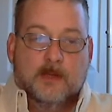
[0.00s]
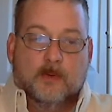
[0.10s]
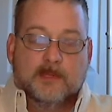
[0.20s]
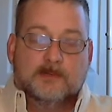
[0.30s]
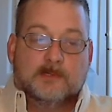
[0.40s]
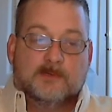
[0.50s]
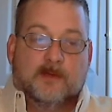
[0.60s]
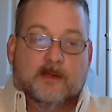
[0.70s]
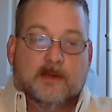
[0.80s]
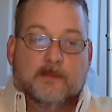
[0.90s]
Well, this was
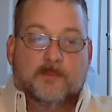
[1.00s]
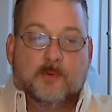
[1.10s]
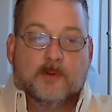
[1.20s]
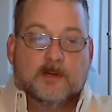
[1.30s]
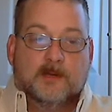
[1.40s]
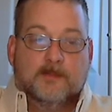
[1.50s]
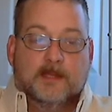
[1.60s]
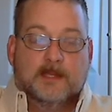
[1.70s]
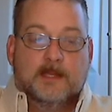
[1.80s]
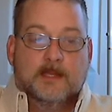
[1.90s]
very important to
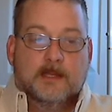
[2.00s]
me.